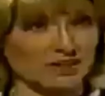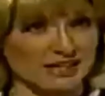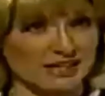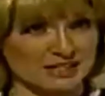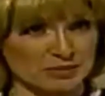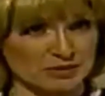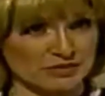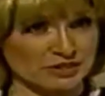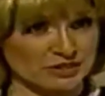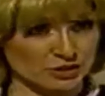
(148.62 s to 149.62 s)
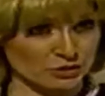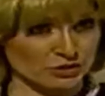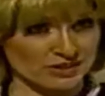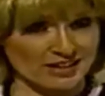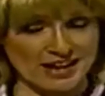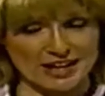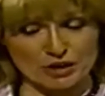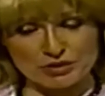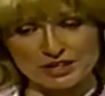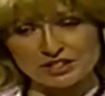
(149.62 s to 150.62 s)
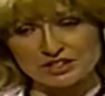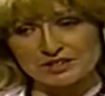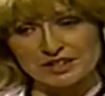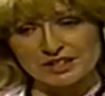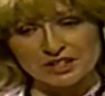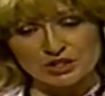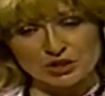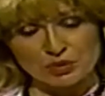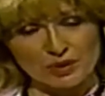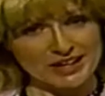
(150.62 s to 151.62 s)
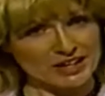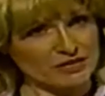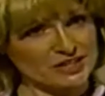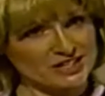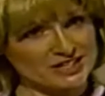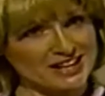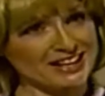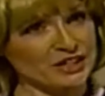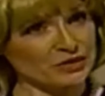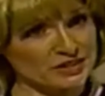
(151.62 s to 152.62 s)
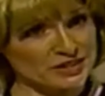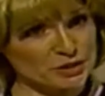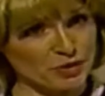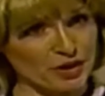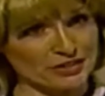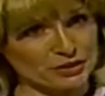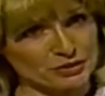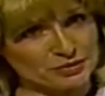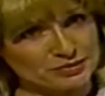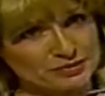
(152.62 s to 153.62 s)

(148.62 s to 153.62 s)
last couple of years, including the IRS. Do any of these negative things bother you?